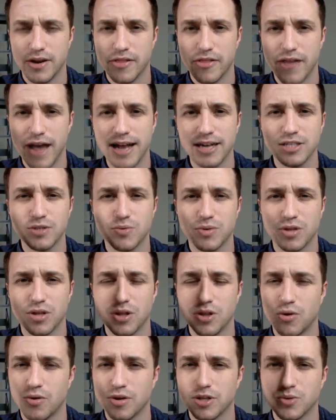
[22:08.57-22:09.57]
And that is what
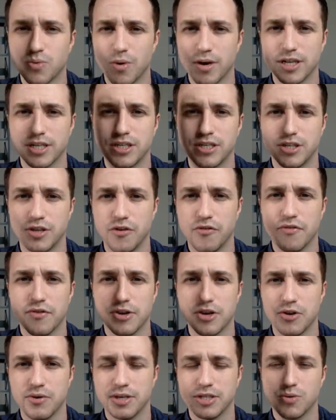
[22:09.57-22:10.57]
the Lord is wanting to do for
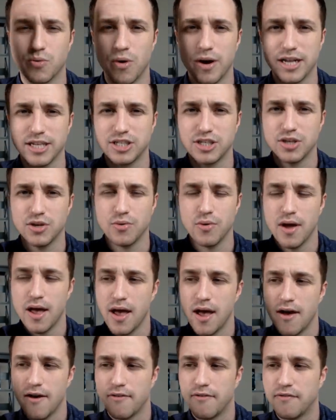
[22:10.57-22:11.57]
you. He's wanting to
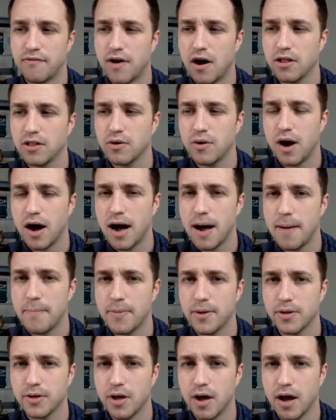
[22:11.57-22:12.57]
follow up